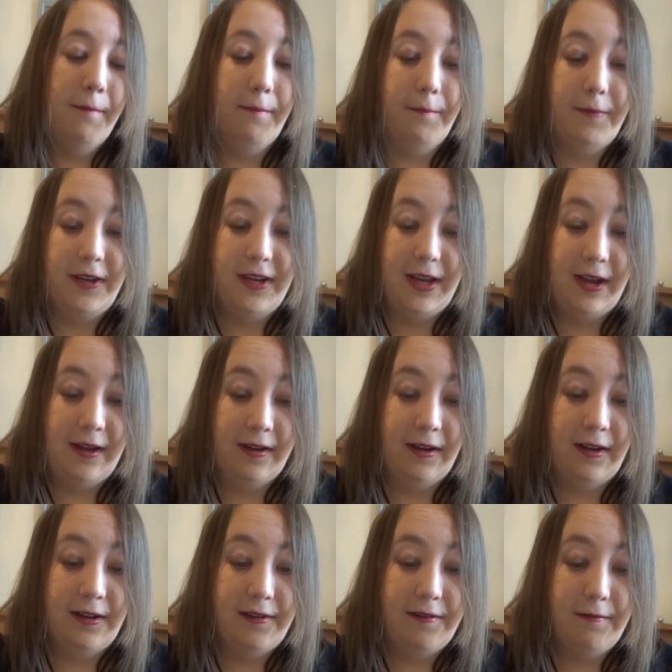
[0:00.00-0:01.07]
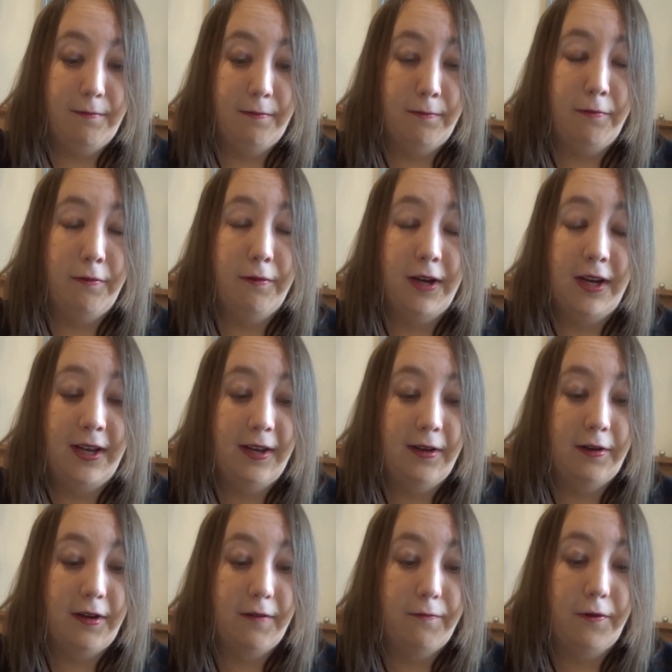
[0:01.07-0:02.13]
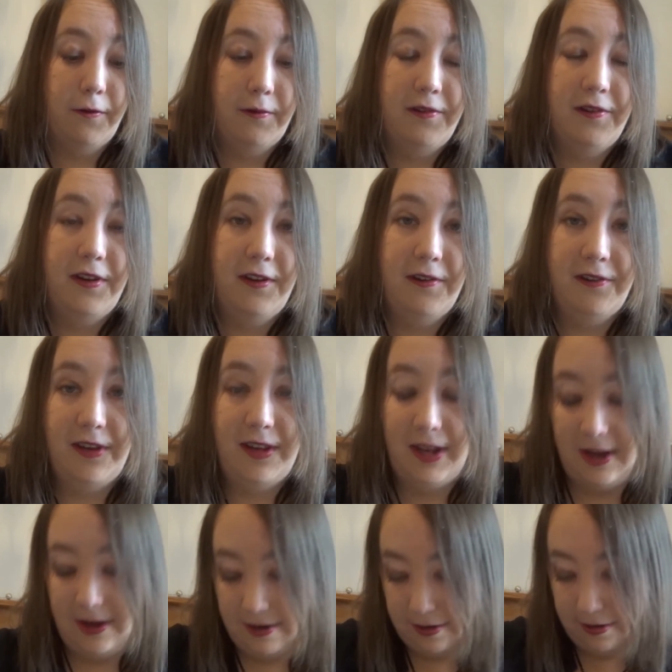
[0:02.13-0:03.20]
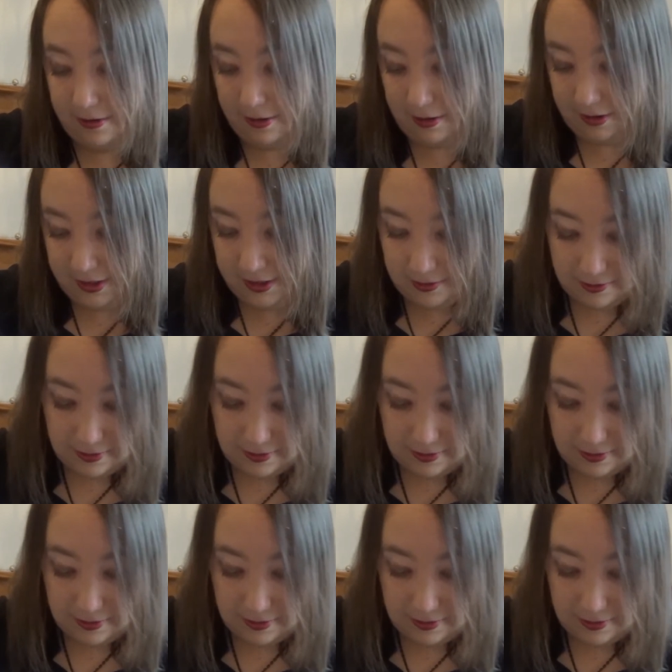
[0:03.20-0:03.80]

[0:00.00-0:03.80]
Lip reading: But yeah, I'm really looking forward to using that at night.